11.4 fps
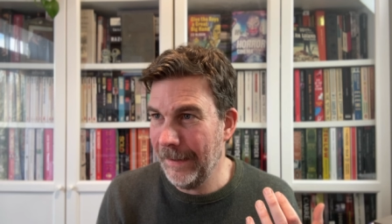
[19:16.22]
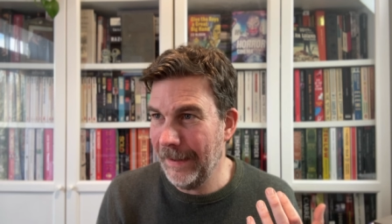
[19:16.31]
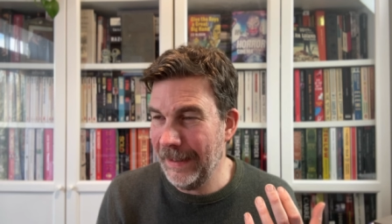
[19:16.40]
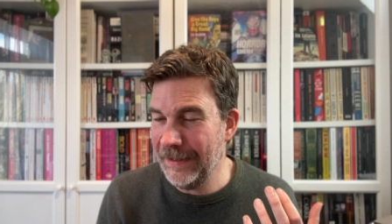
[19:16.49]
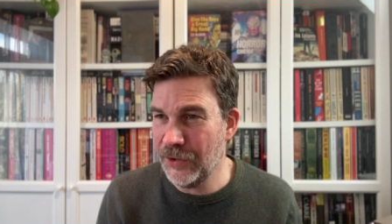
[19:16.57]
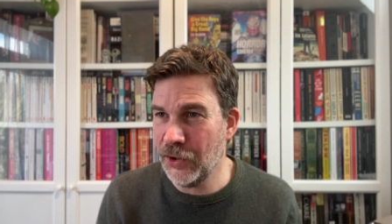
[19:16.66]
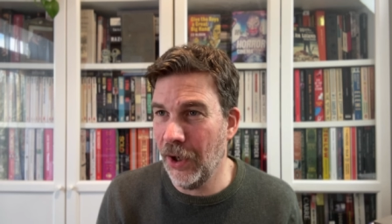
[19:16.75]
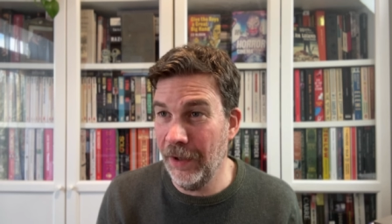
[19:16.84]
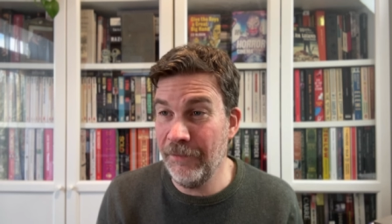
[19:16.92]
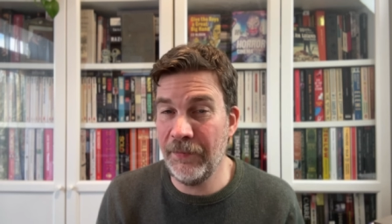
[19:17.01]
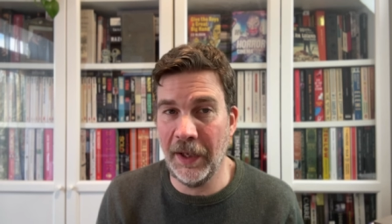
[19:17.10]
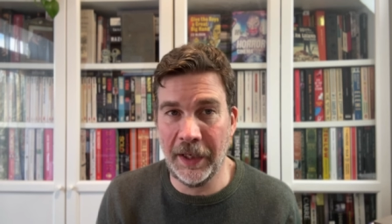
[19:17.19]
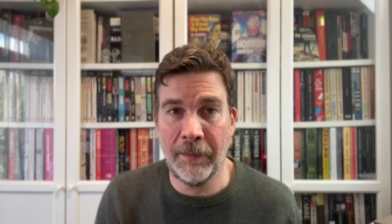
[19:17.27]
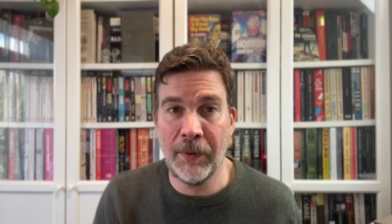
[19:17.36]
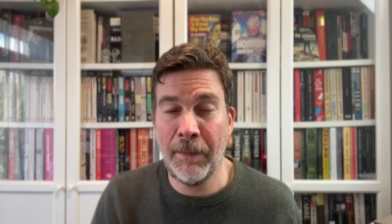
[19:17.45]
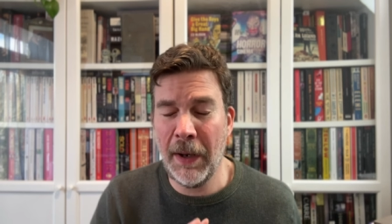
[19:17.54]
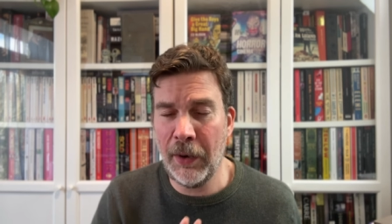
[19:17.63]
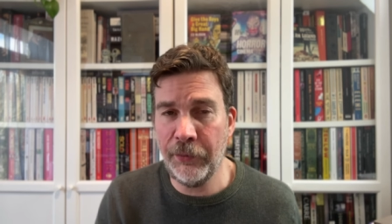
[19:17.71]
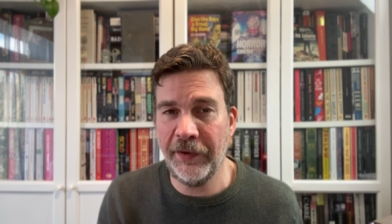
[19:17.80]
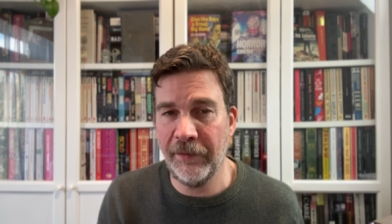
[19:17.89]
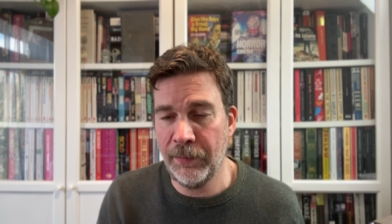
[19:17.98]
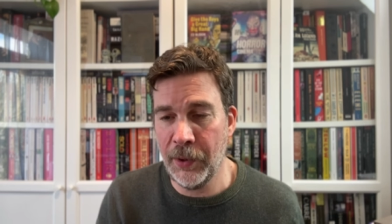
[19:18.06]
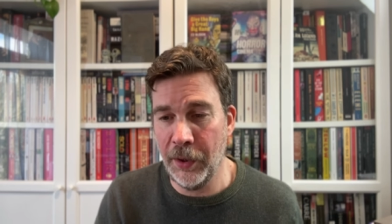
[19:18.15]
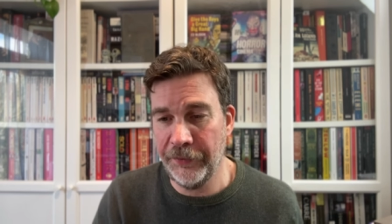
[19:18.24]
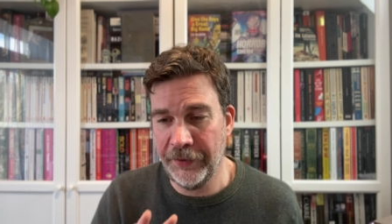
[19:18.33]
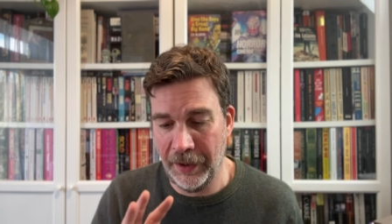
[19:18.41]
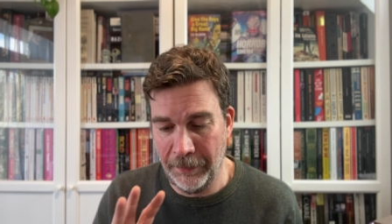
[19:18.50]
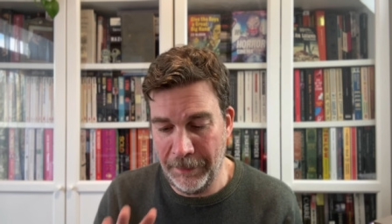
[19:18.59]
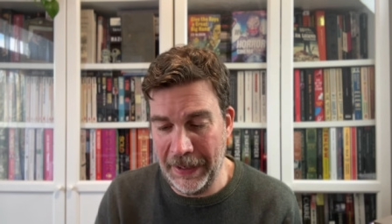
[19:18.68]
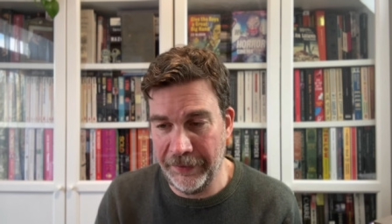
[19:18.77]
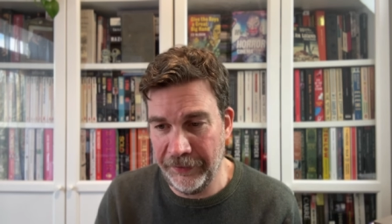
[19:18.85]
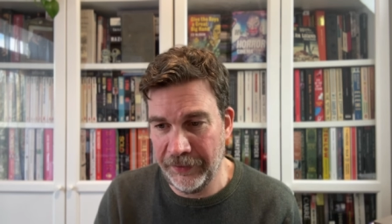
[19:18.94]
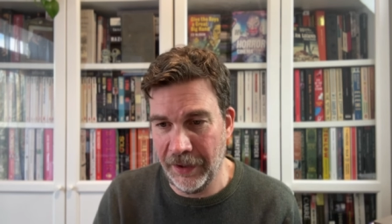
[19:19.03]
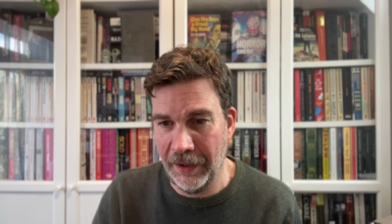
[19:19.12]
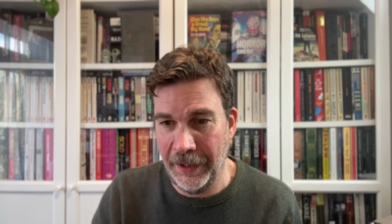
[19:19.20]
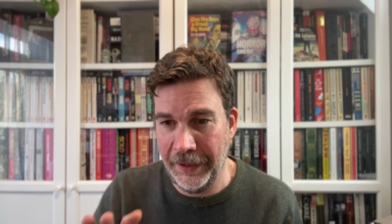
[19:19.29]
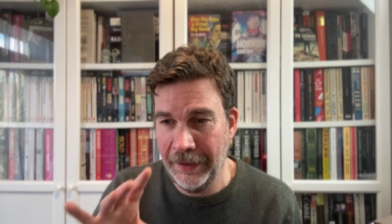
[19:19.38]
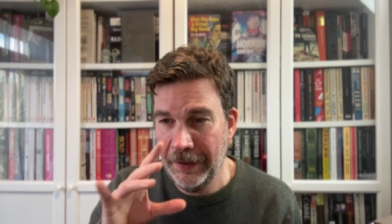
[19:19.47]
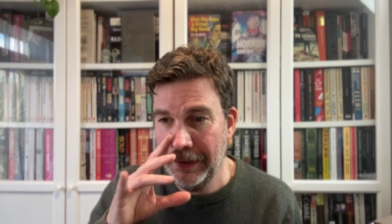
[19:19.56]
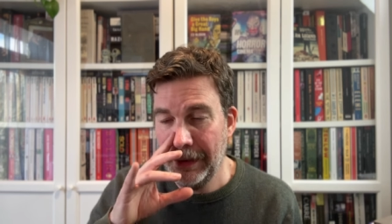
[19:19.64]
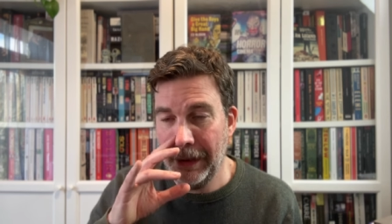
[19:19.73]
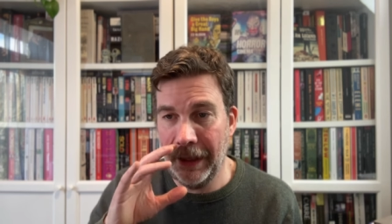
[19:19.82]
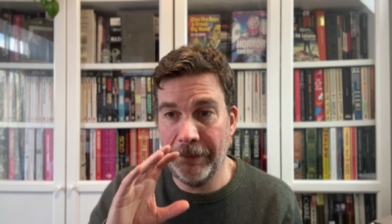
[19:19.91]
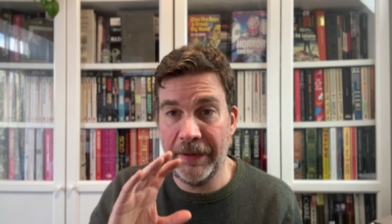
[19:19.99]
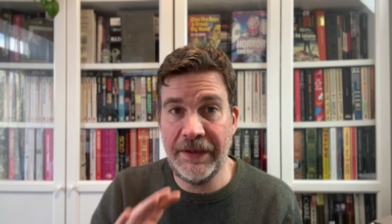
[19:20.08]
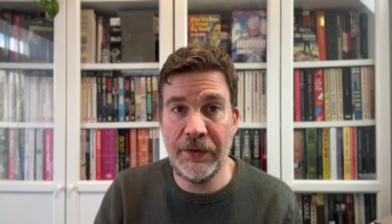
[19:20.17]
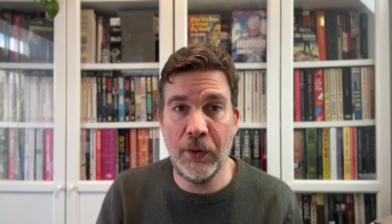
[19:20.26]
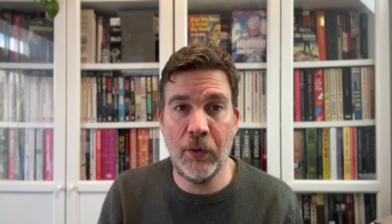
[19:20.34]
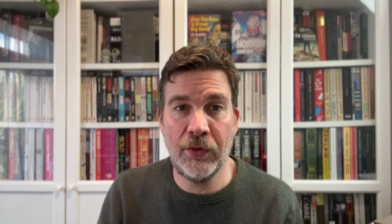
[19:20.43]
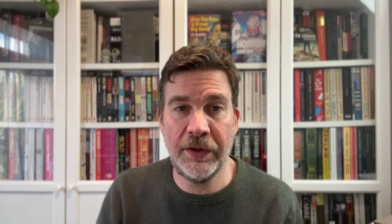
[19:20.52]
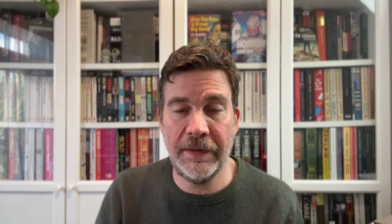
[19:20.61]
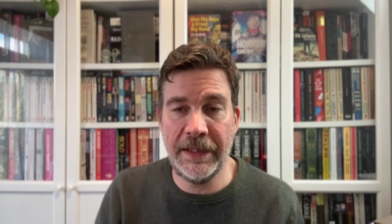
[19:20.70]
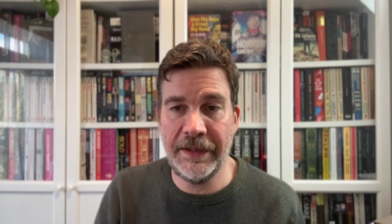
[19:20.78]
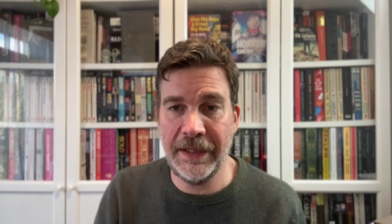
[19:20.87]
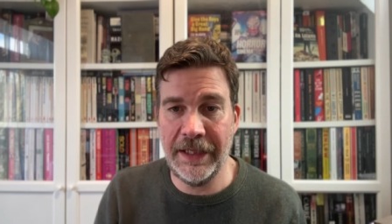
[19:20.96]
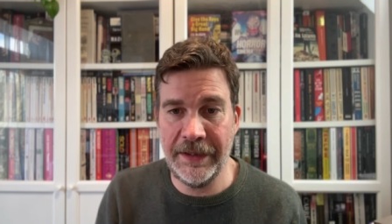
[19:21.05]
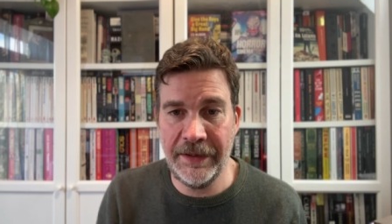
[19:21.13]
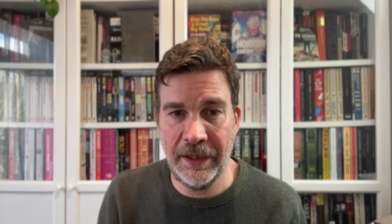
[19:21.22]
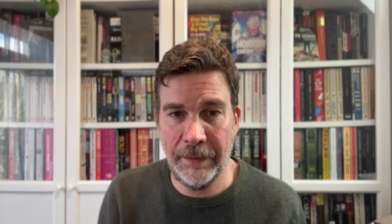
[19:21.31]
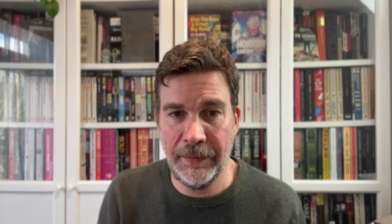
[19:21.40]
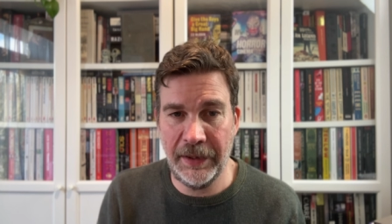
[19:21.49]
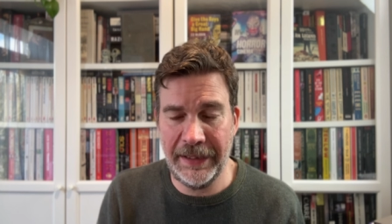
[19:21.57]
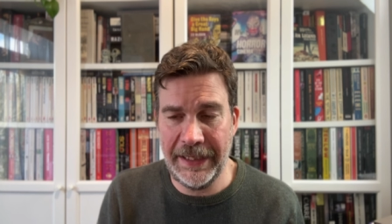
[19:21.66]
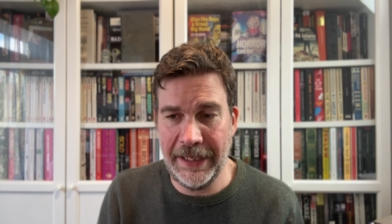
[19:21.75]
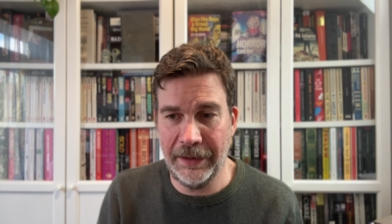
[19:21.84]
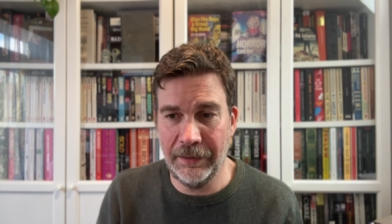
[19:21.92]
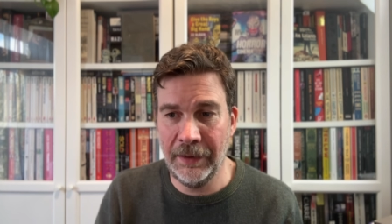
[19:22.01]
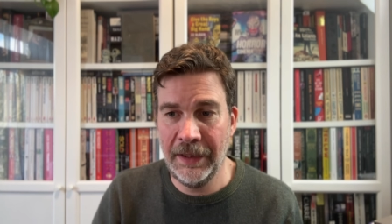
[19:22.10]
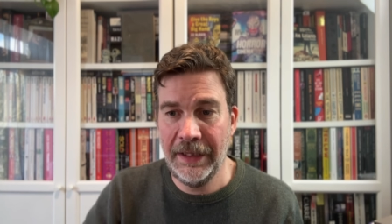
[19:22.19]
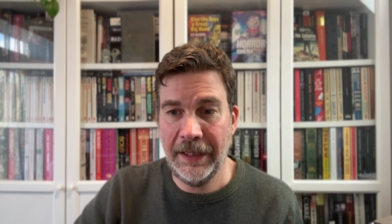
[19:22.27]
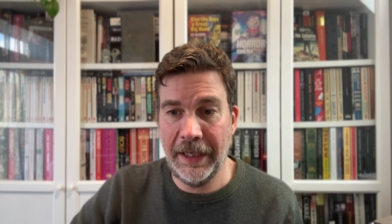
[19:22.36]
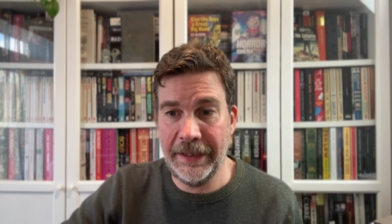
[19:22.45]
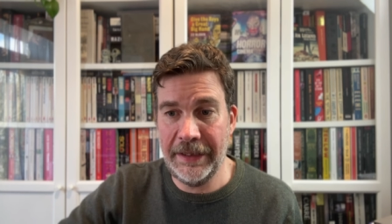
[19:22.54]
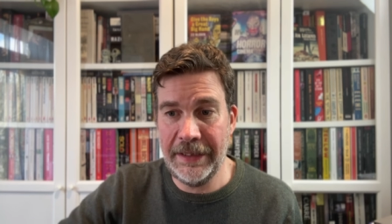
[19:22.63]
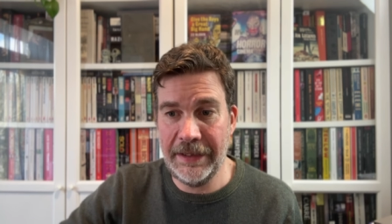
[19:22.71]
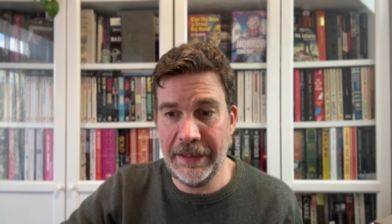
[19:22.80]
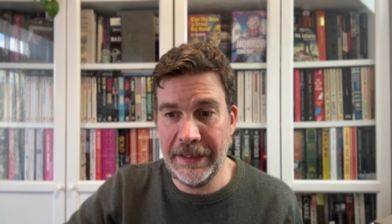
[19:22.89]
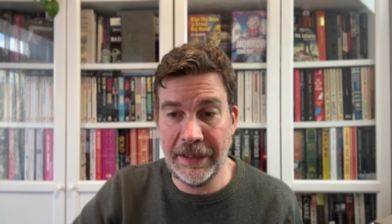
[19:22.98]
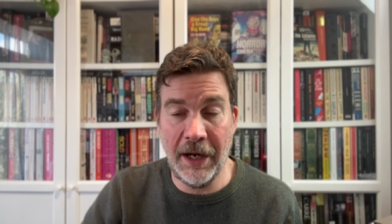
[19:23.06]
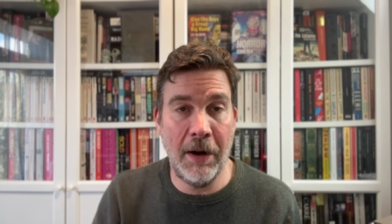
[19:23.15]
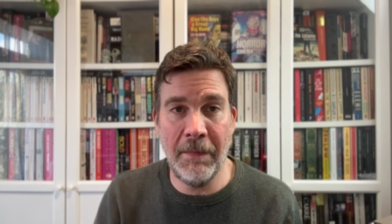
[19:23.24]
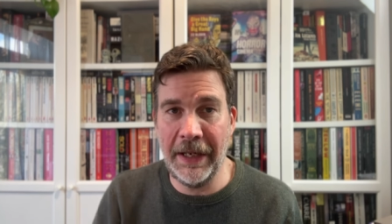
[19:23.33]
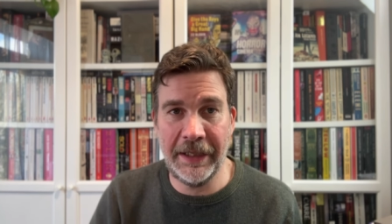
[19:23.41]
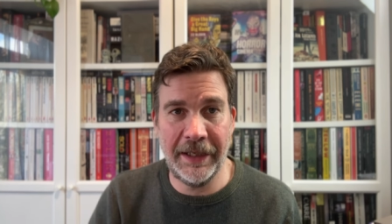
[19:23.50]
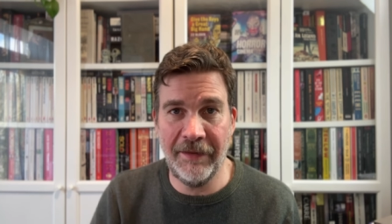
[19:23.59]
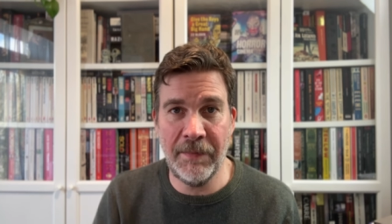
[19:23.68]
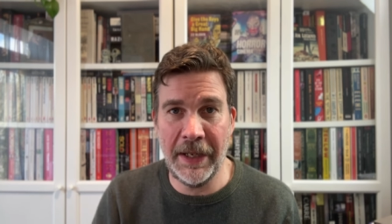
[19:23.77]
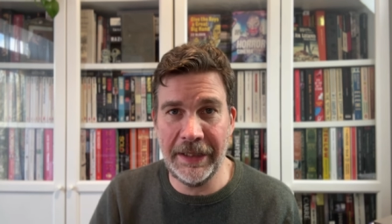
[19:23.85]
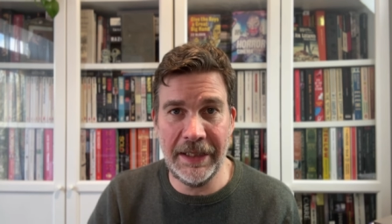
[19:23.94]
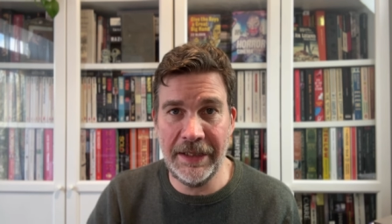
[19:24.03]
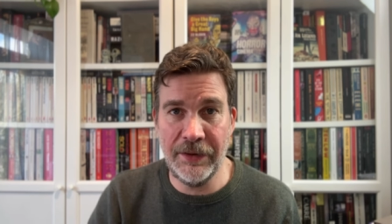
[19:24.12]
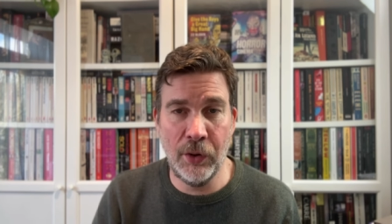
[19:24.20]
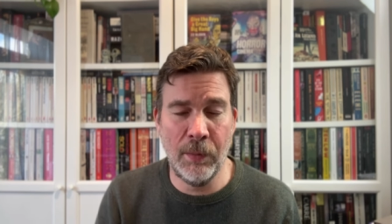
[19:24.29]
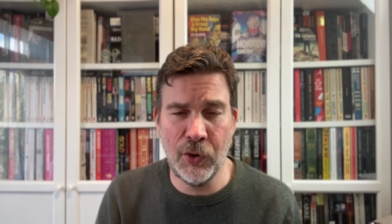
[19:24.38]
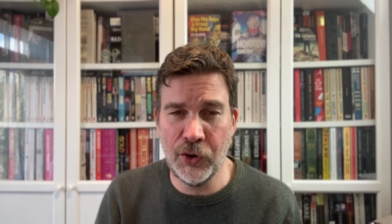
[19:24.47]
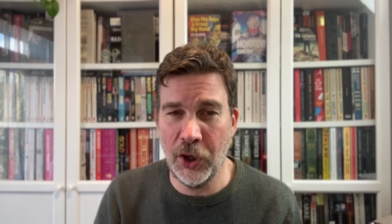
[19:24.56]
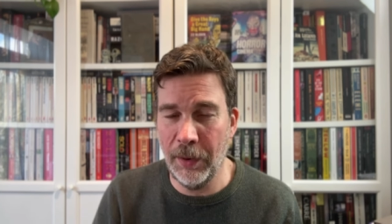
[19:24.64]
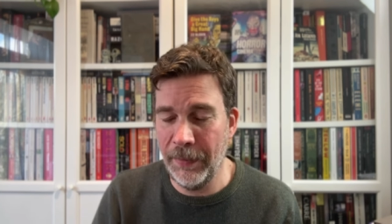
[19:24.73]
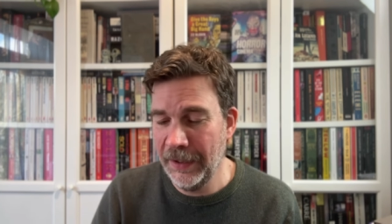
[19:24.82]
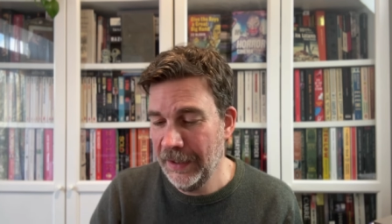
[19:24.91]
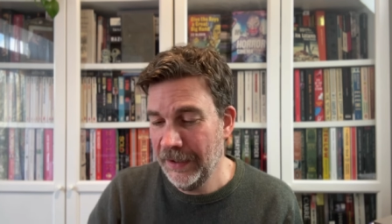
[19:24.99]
It's got a propulsive plot. So about this guy, his daughter is terminally ill and he can't make enough money at his normal job.